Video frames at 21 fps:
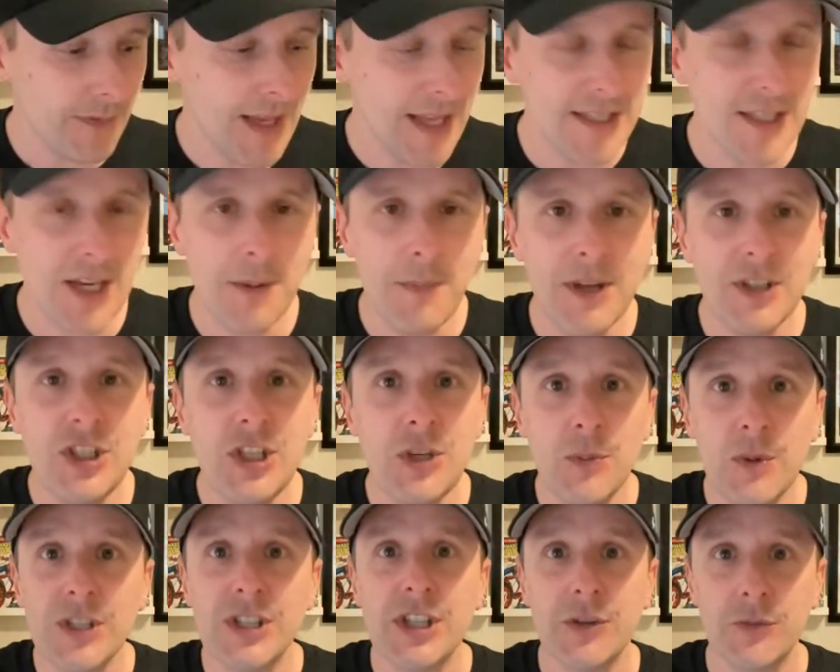That's how much
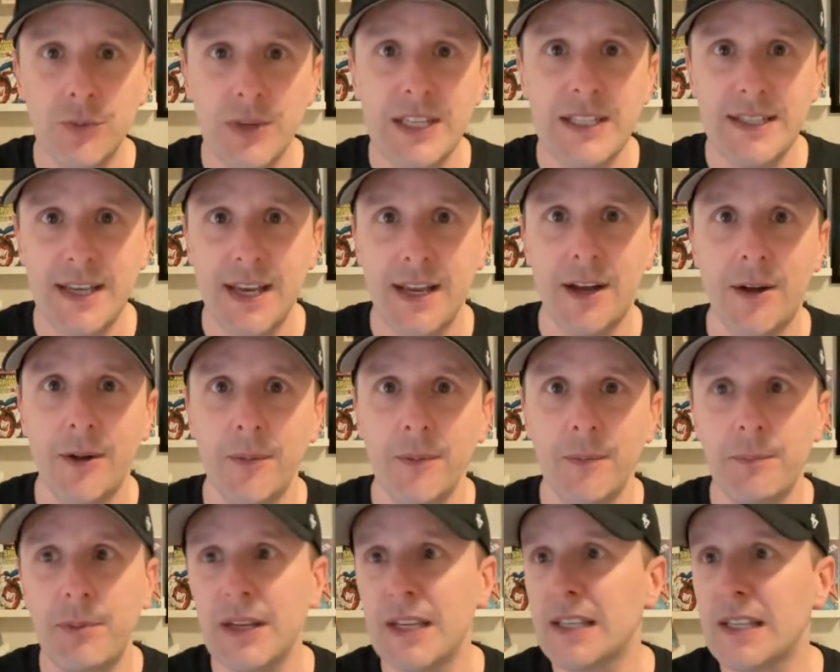he was at
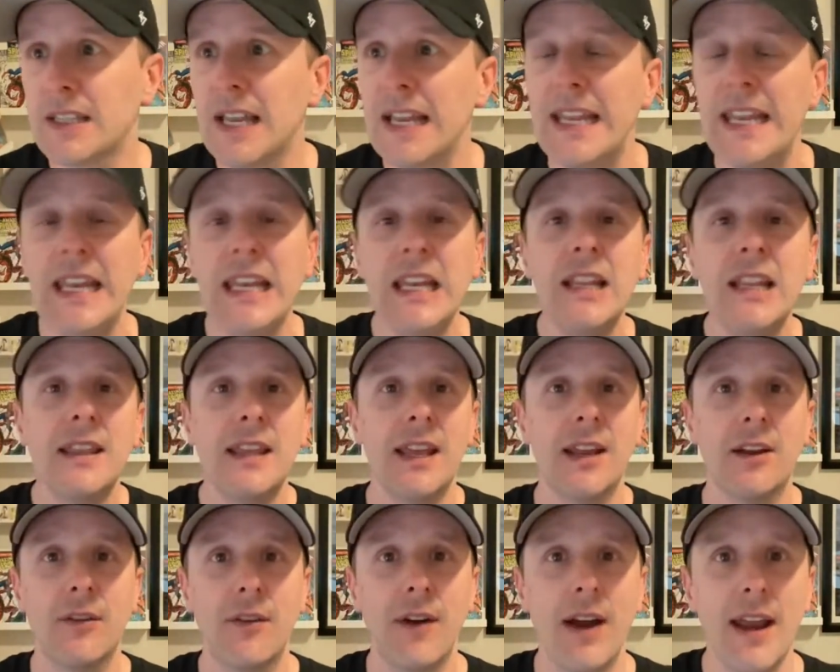retail. But it's like
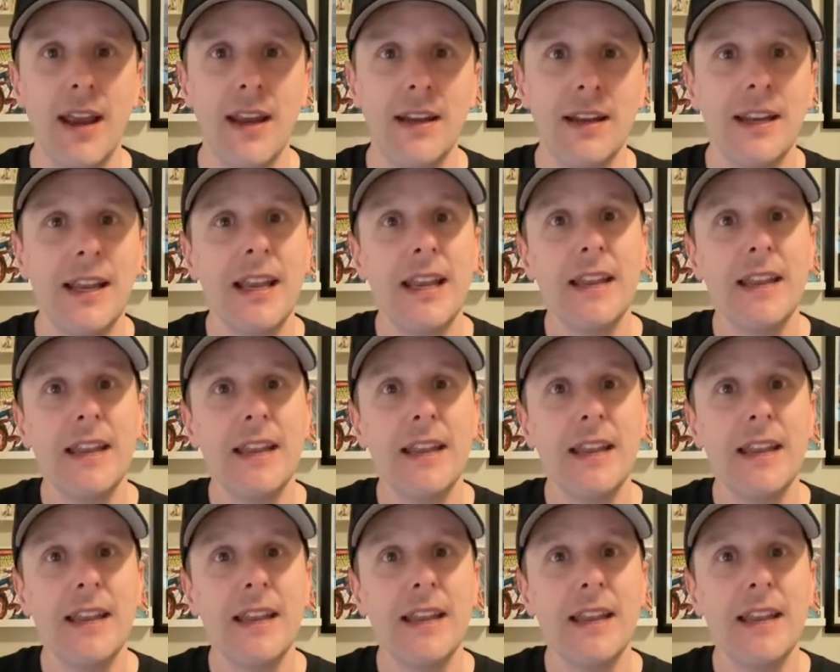anything, right?